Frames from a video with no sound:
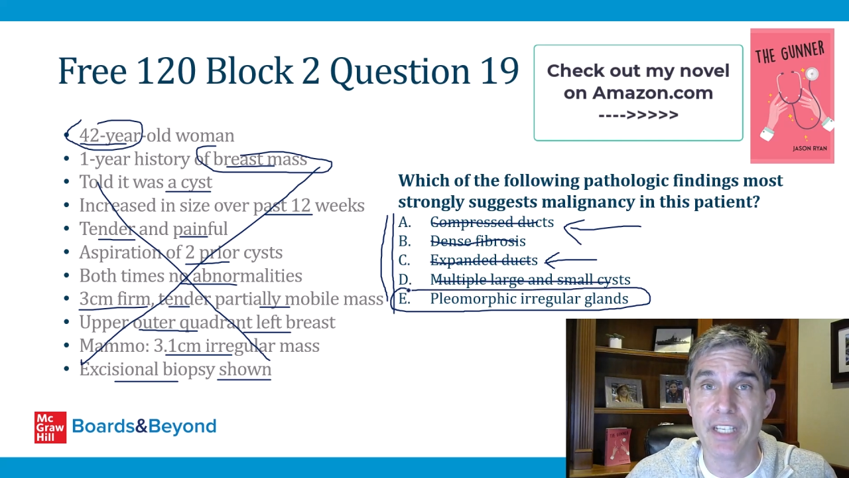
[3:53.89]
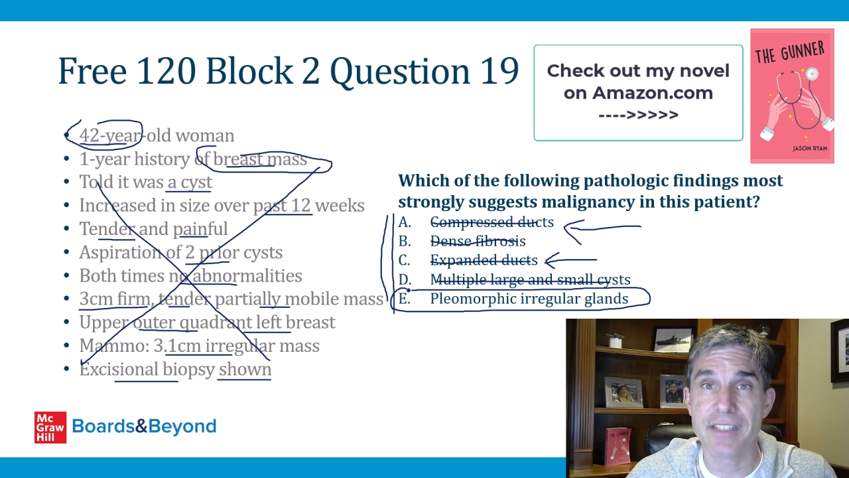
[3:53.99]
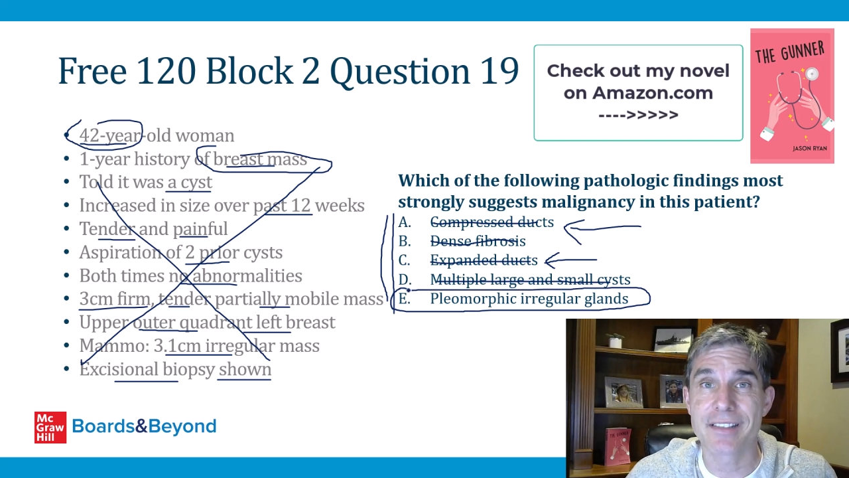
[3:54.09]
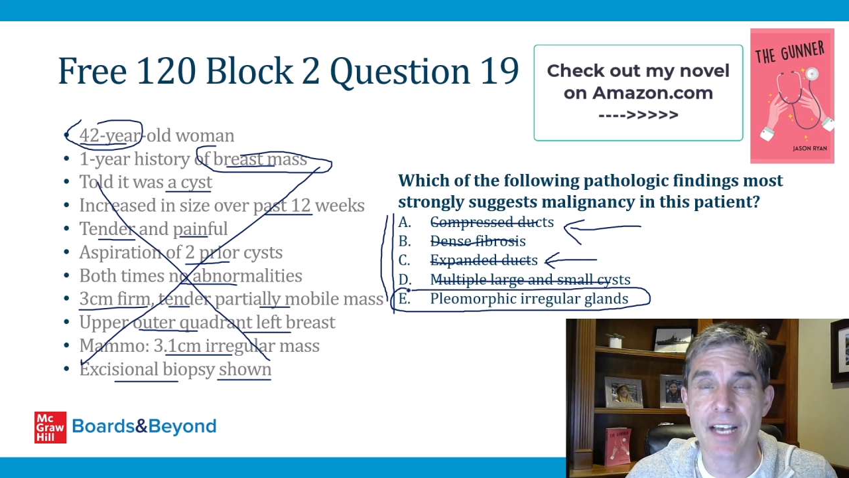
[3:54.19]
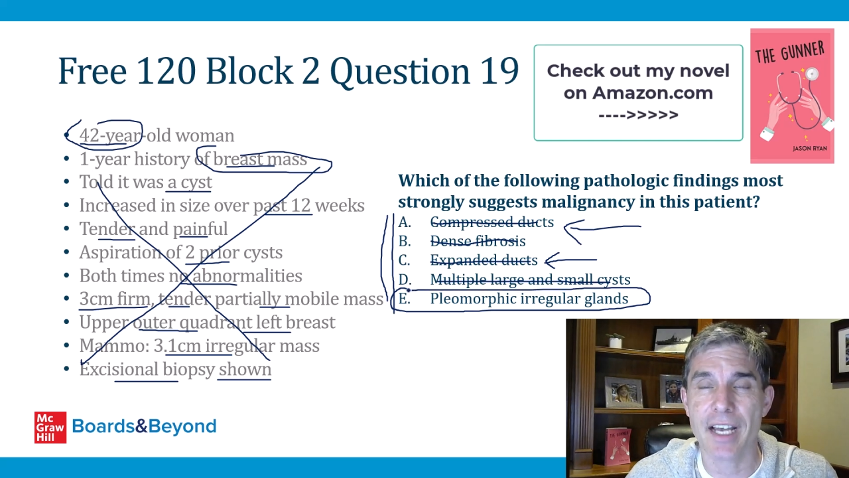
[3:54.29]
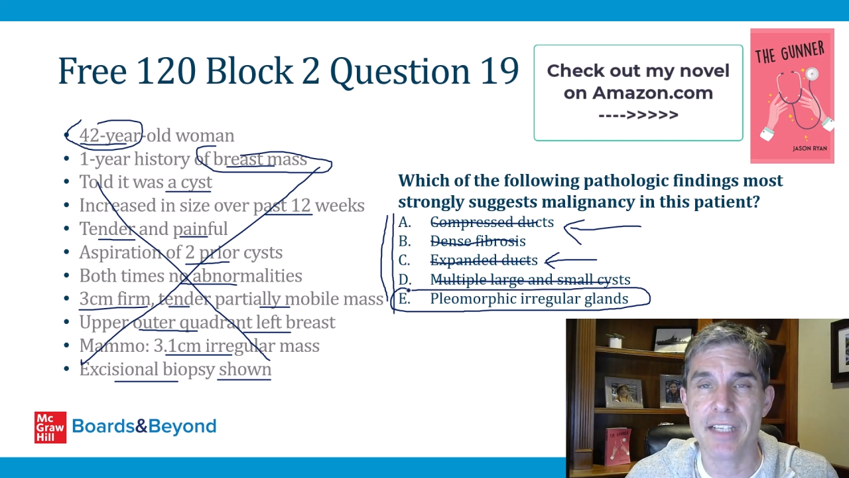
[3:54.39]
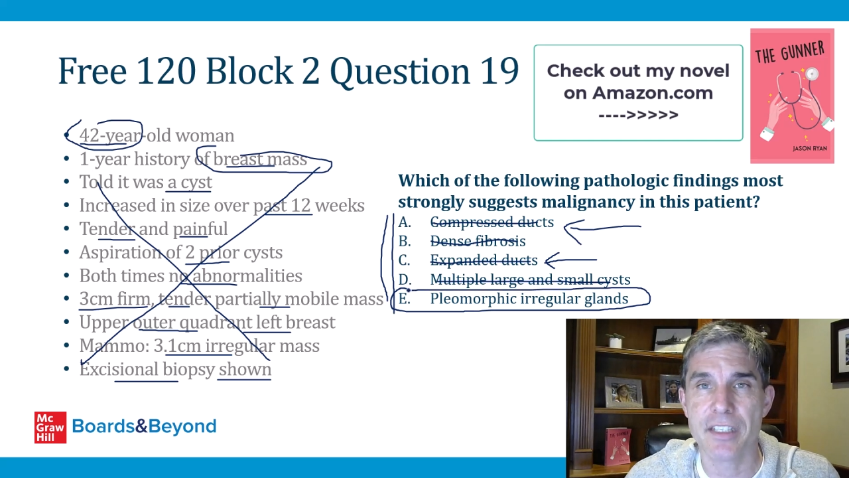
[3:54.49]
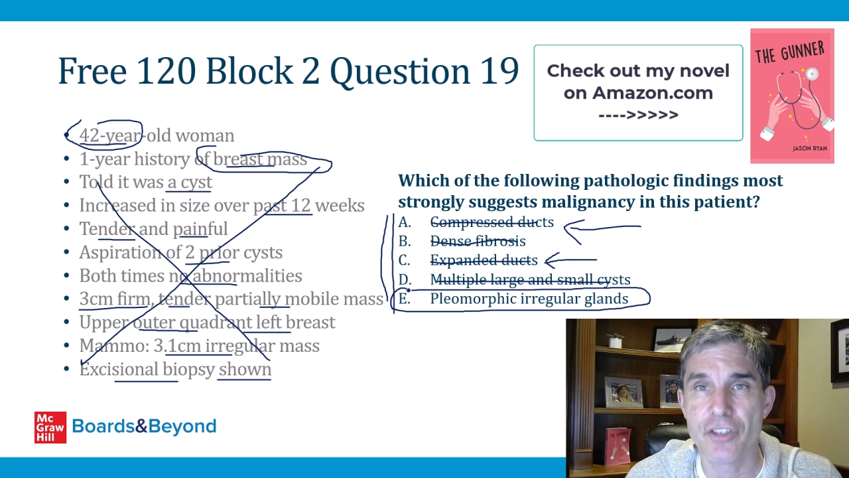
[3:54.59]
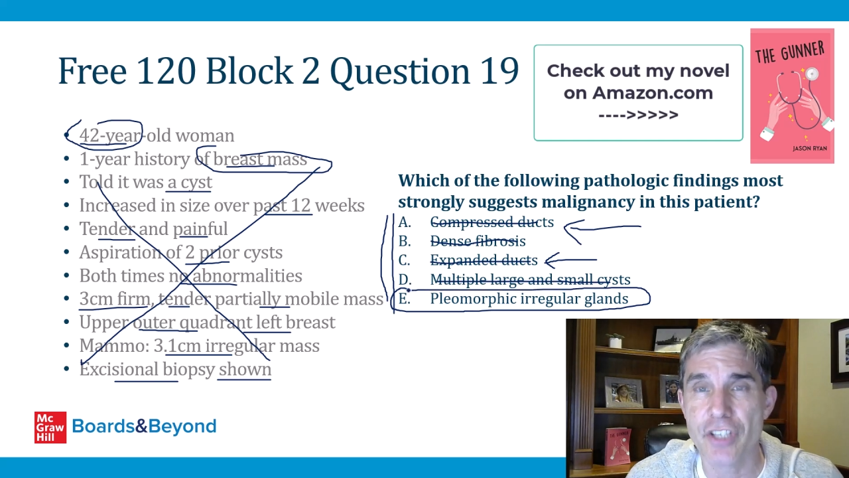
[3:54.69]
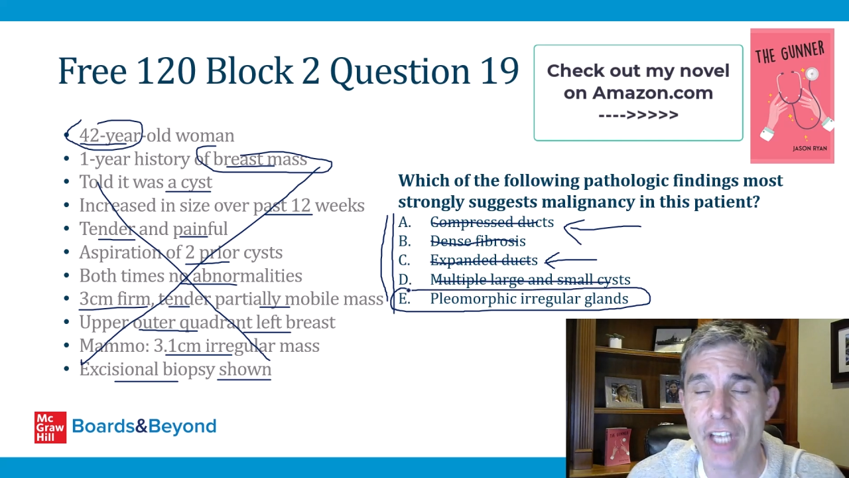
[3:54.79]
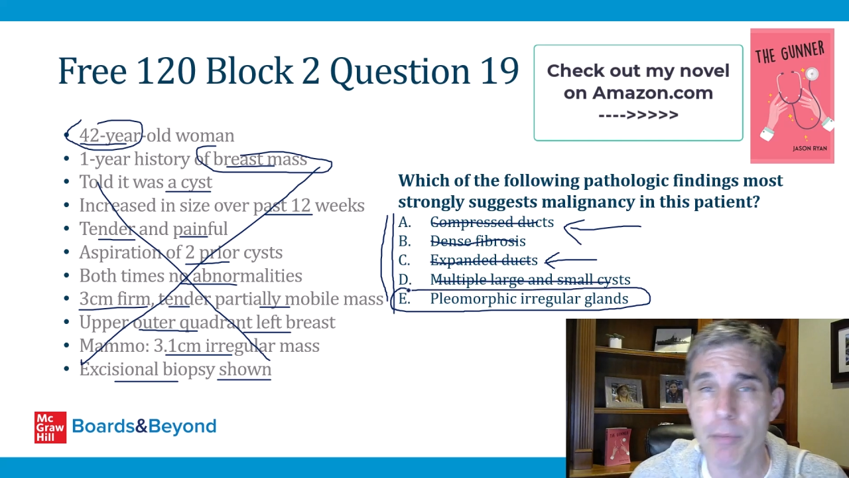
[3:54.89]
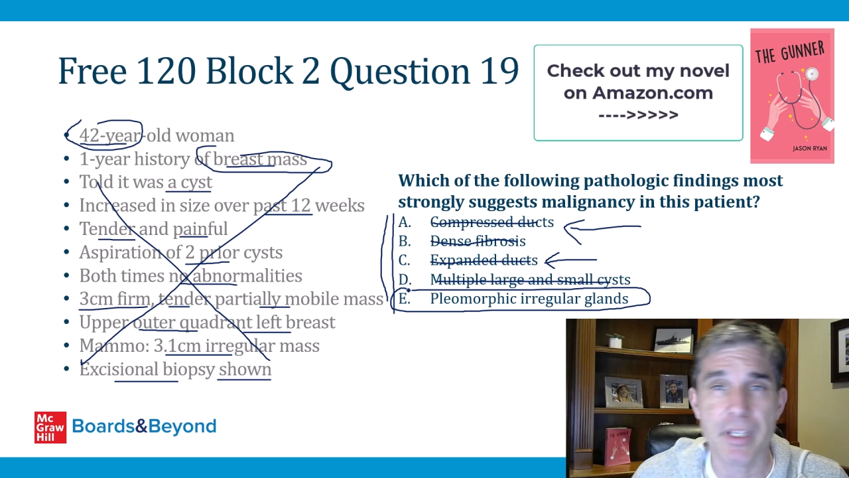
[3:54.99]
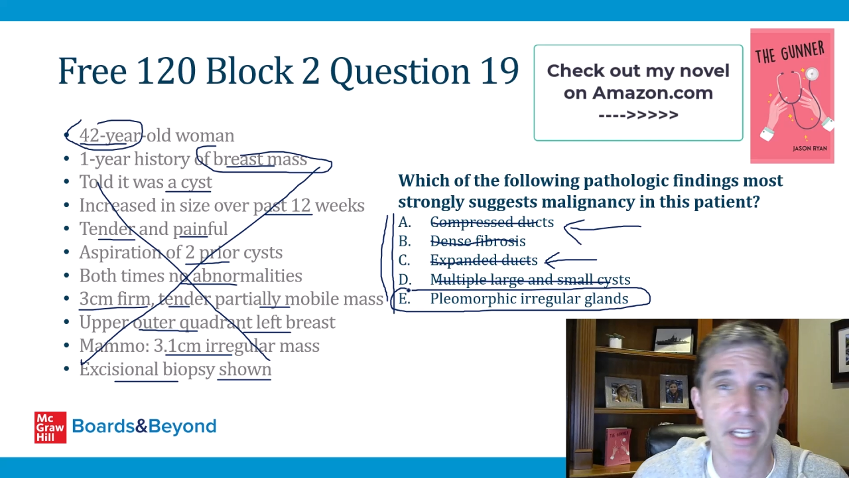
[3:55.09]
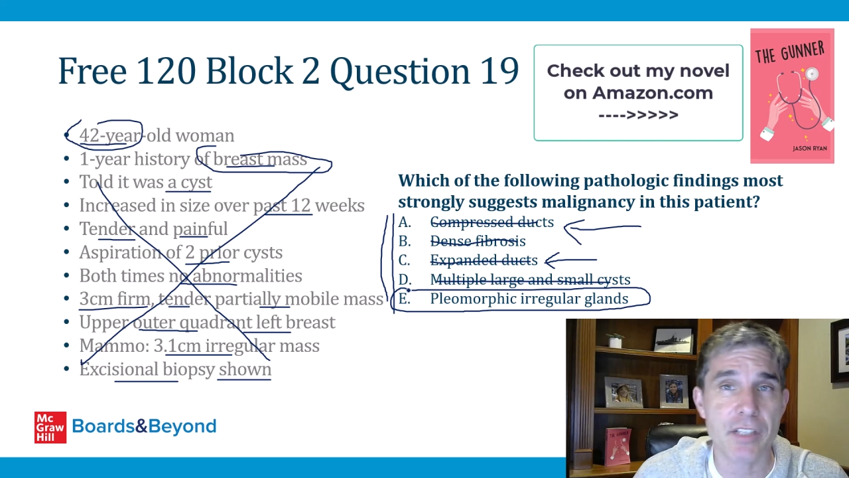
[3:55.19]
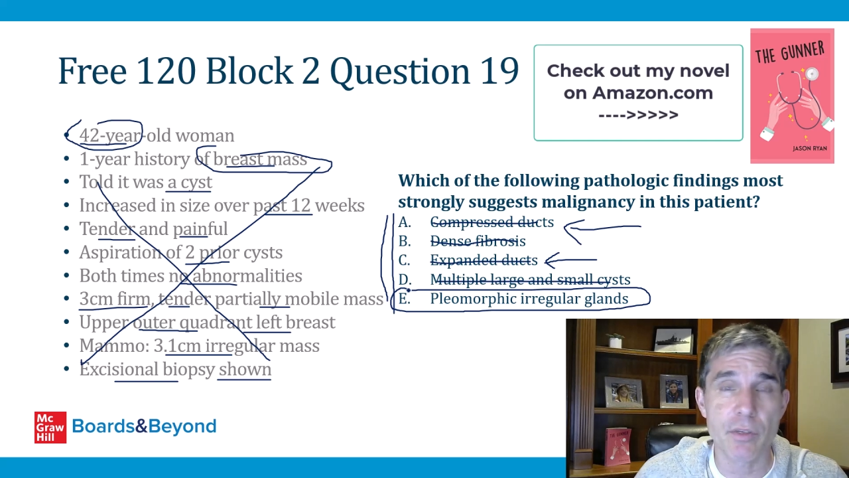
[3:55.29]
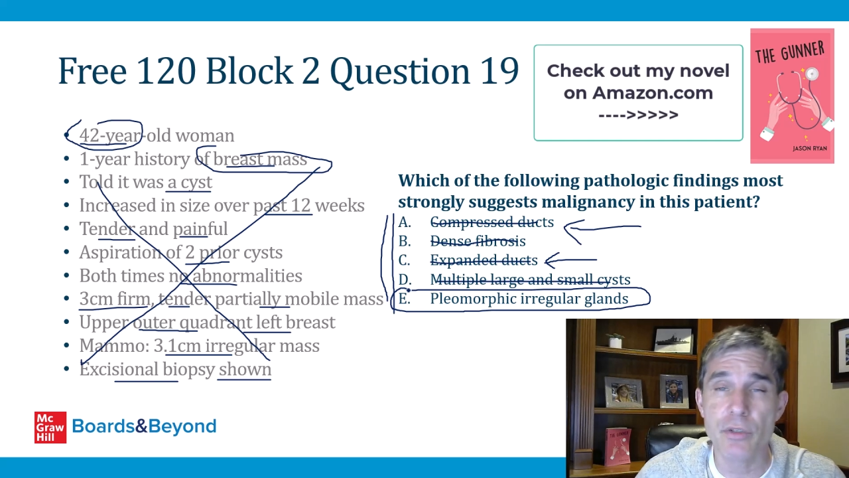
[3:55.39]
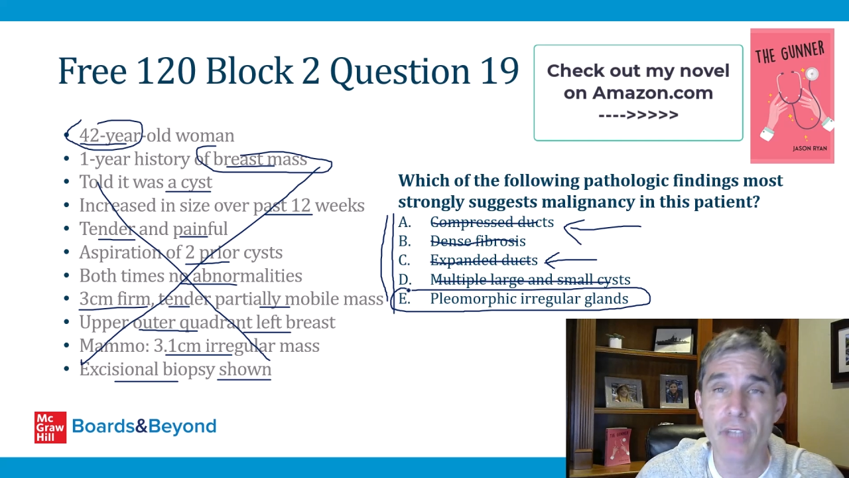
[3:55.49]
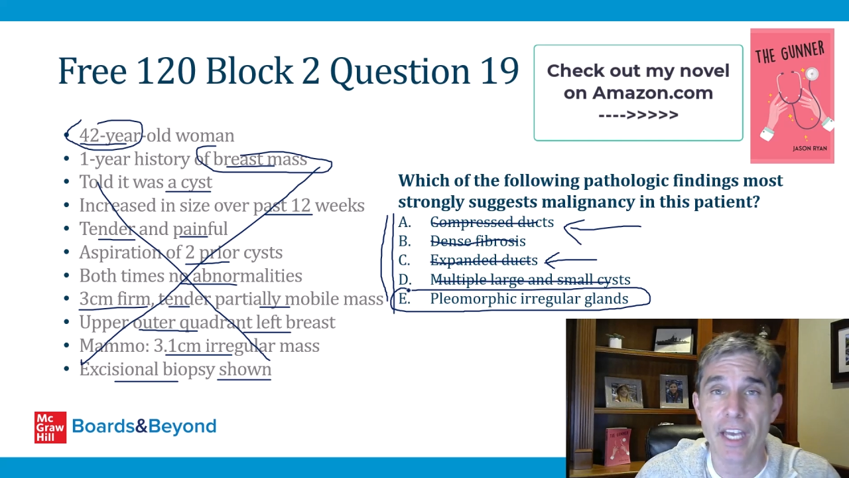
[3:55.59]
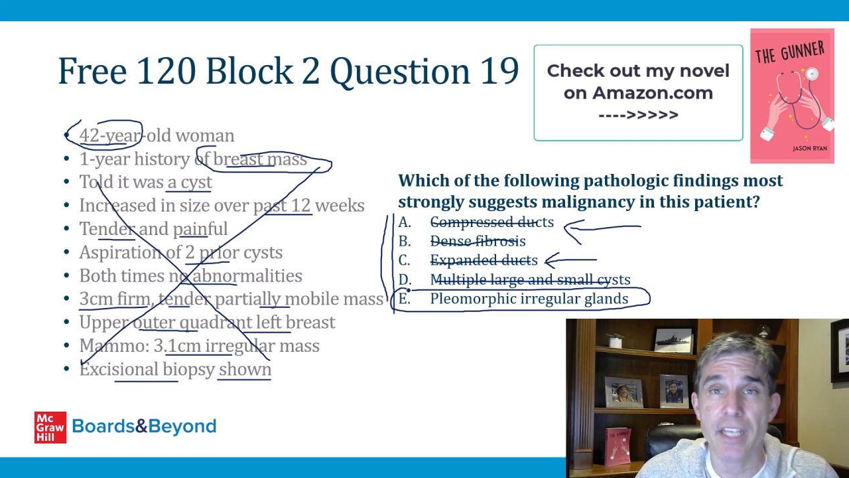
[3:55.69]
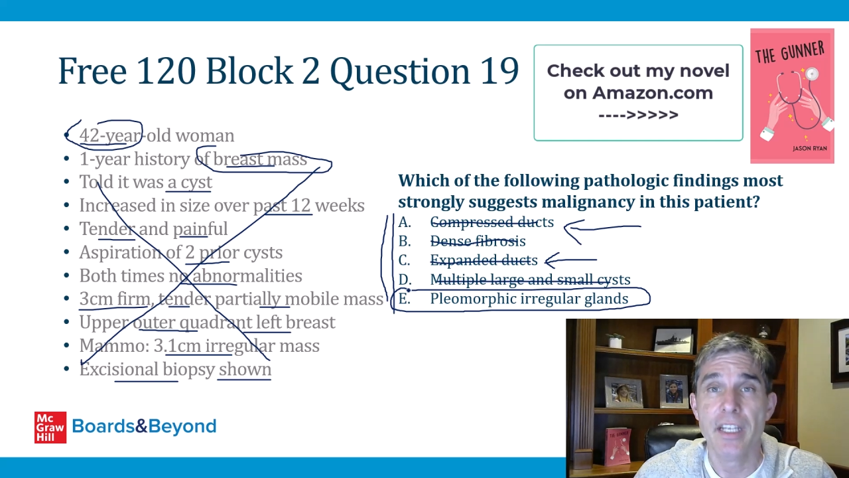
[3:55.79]
in size and shape, and that's what you
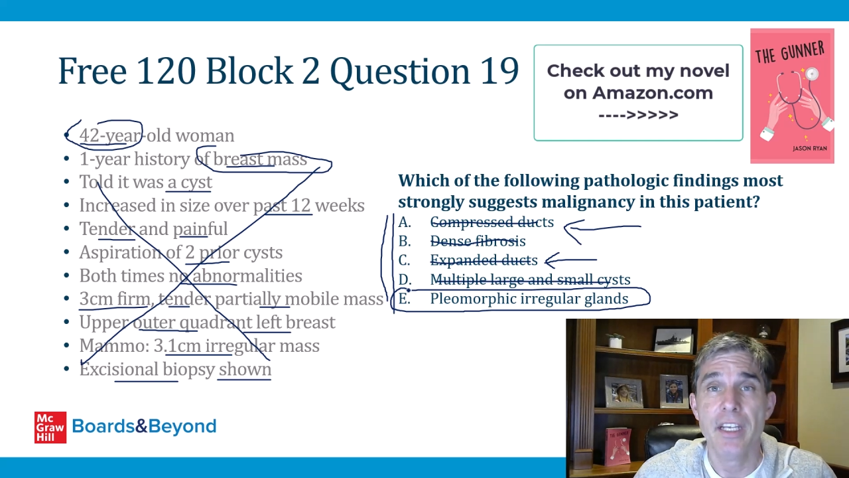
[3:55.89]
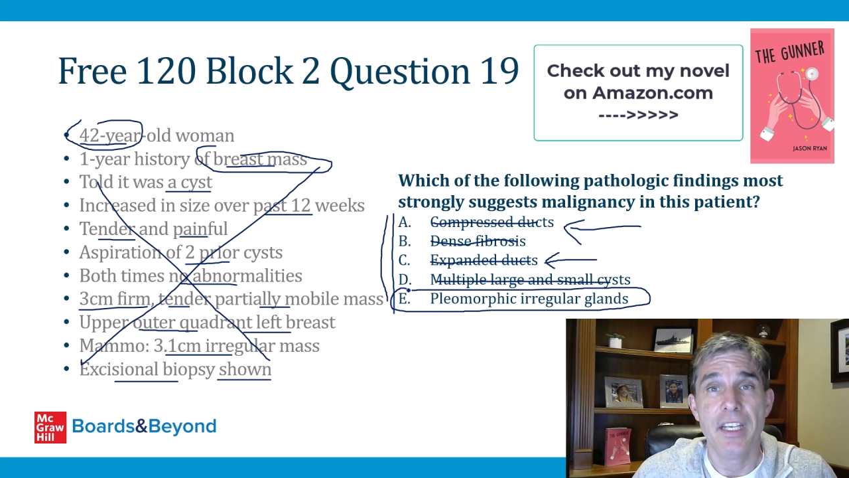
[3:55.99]
get